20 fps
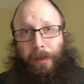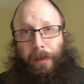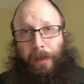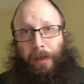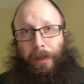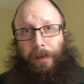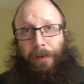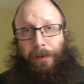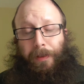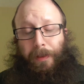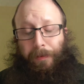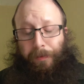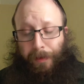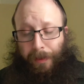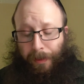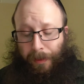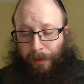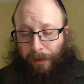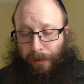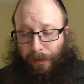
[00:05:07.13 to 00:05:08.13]

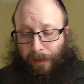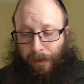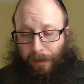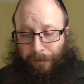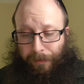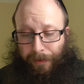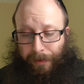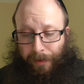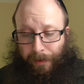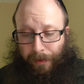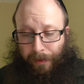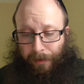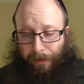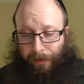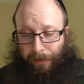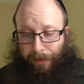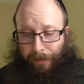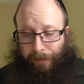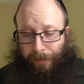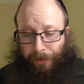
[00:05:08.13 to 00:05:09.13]
ultimately comes to the
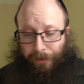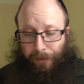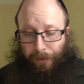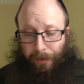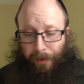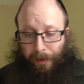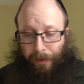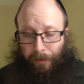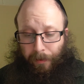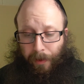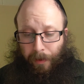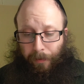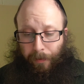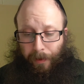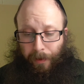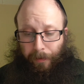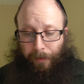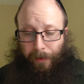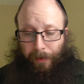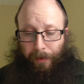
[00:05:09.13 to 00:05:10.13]
ultimate joy. And
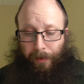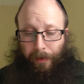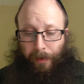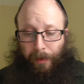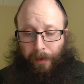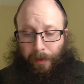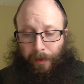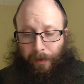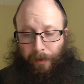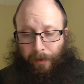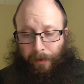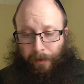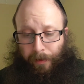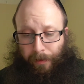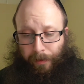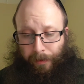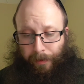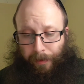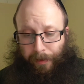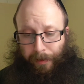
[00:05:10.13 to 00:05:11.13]
what
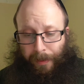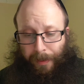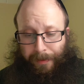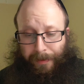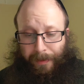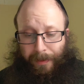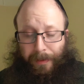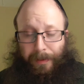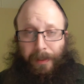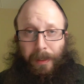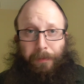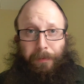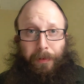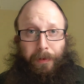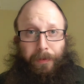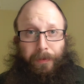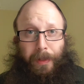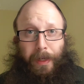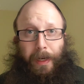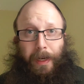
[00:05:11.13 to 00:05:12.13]
the classic example
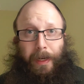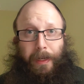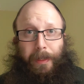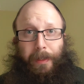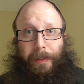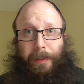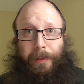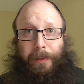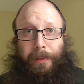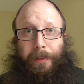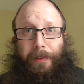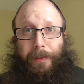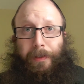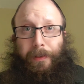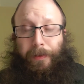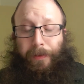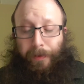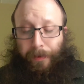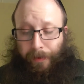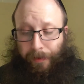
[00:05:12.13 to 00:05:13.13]
of that
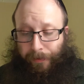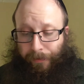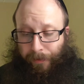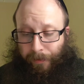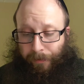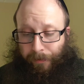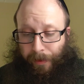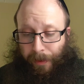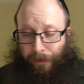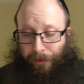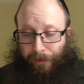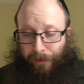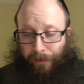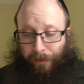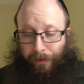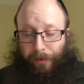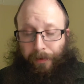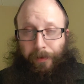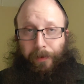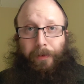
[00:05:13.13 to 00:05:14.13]
is from
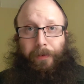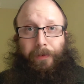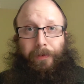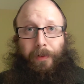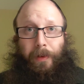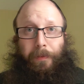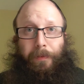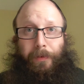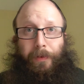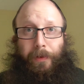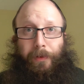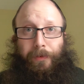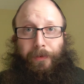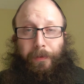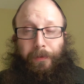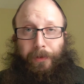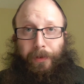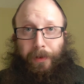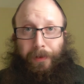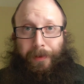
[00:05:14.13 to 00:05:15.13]
Rachel,
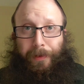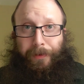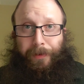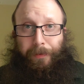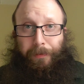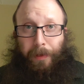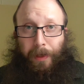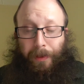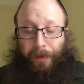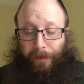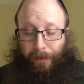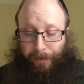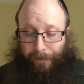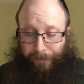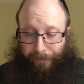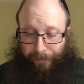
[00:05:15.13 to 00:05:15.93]
from Joseph's mother.